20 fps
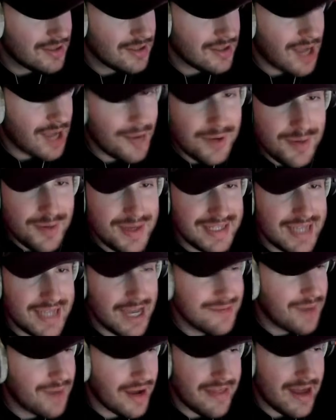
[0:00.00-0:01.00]
I'm gonna be
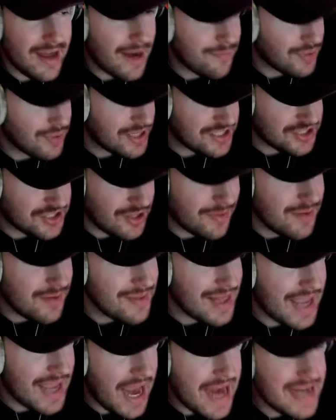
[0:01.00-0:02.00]
dead by then, I'm pretty sure. I'm gonna be
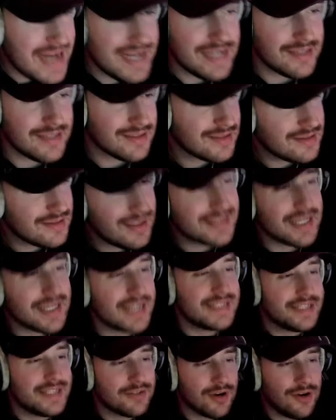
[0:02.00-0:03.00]
like 80. That's like
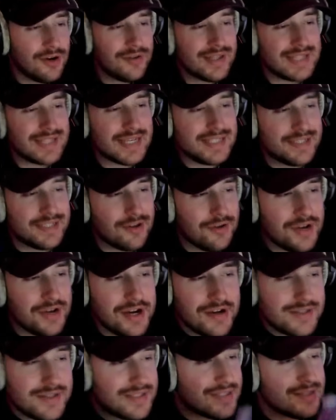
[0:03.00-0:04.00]
zero
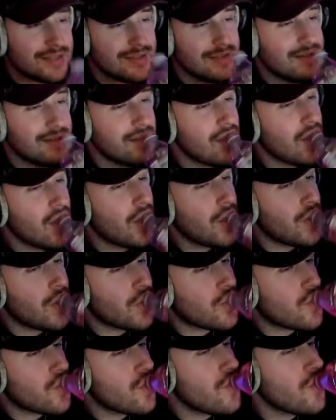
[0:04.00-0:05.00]
years.
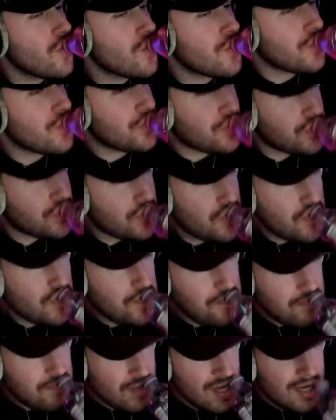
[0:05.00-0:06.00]
Then
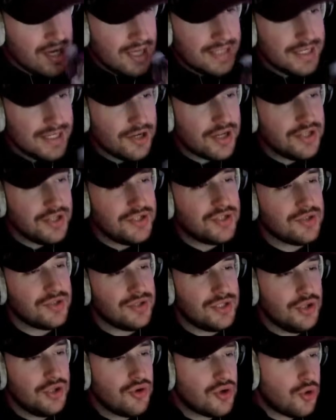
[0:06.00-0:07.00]
we
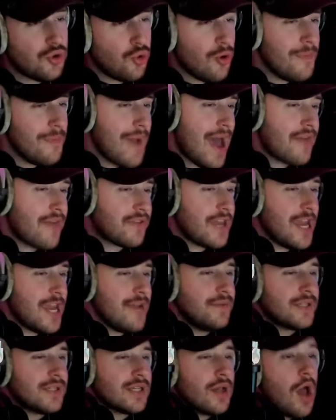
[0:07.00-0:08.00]
can do cool math
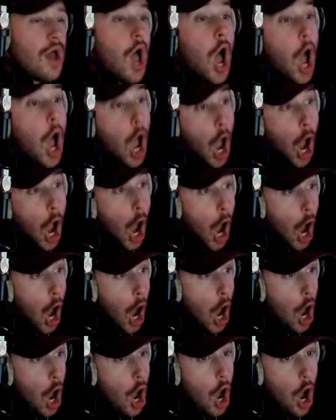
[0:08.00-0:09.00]
games.
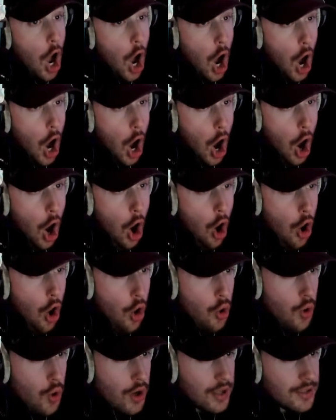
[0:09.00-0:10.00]

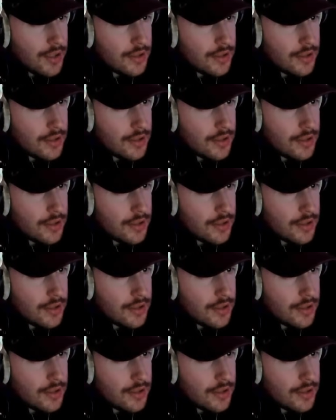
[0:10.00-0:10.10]
Oh,